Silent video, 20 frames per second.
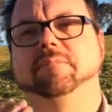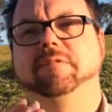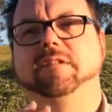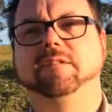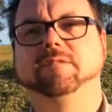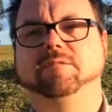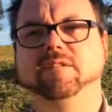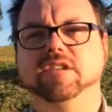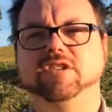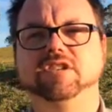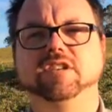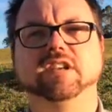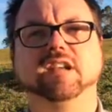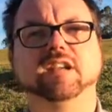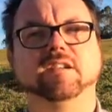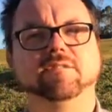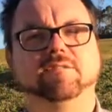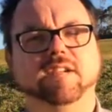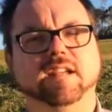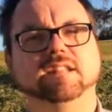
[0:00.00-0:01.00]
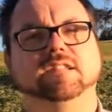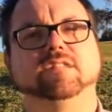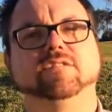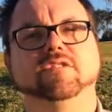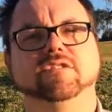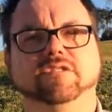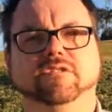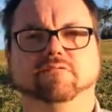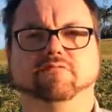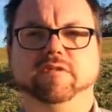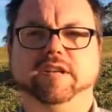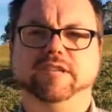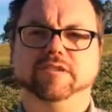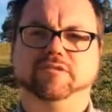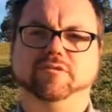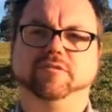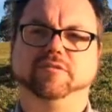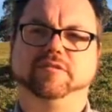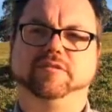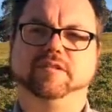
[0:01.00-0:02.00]
the efficient and effective use of
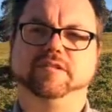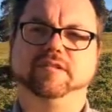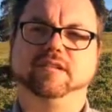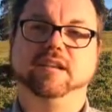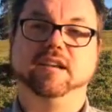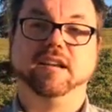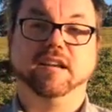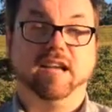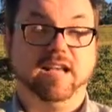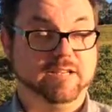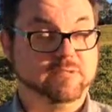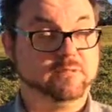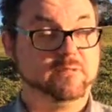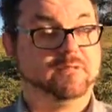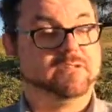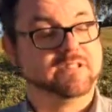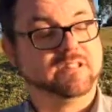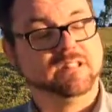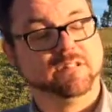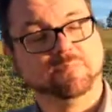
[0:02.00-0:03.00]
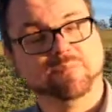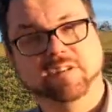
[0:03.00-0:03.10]
resources, as we looked at in the